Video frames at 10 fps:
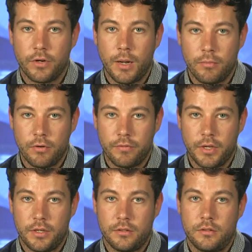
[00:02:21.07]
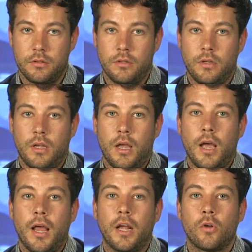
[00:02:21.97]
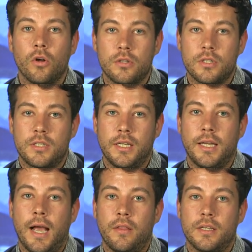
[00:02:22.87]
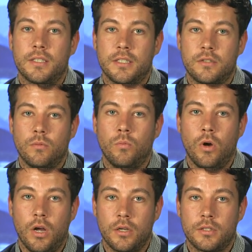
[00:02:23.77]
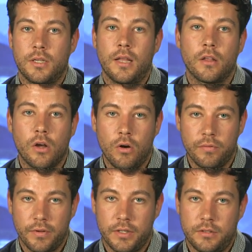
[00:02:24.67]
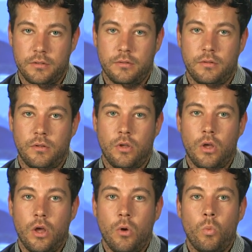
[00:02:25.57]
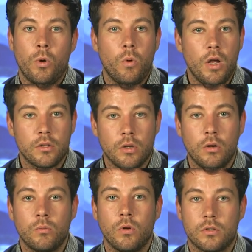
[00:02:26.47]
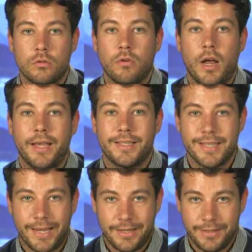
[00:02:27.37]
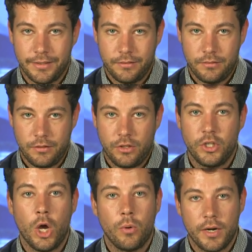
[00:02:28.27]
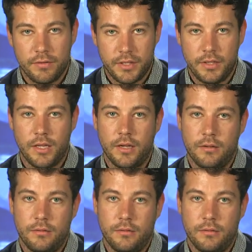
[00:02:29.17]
a number of years, and I got to see how this system works at the coalface. We weren't told what to write exactly. No one ever did that.